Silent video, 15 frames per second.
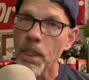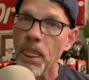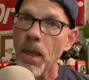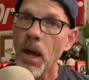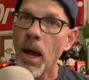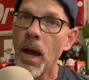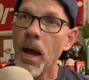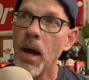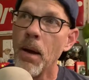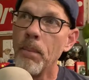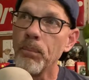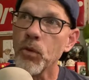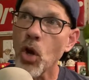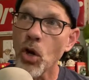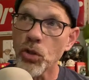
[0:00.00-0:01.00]
um,
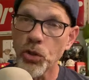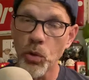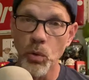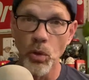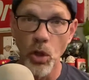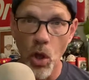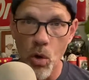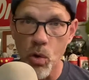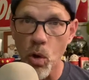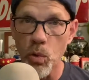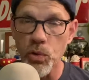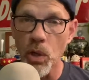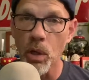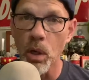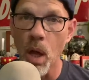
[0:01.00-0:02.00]
cartoon
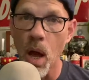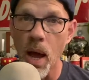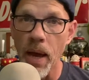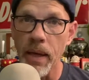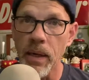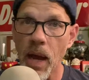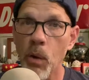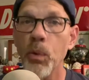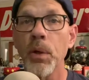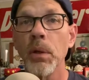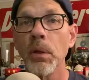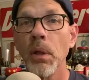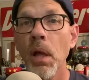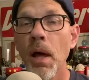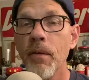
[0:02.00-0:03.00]
logos online, I would have
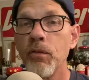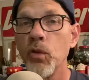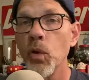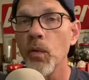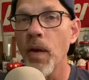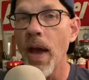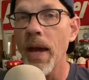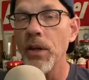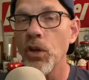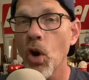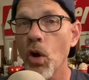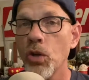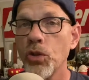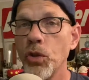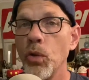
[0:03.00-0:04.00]
loved to have had
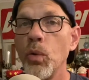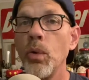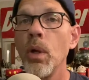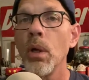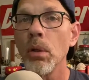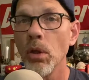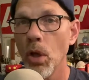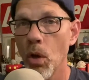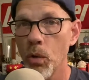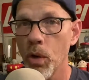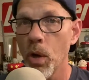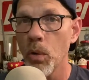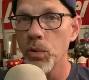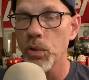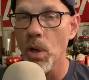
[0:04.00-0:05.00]

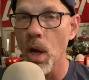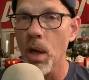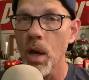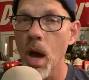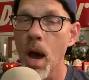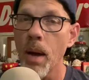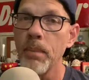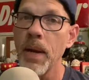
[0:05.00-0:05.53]
cartoonlogos.com.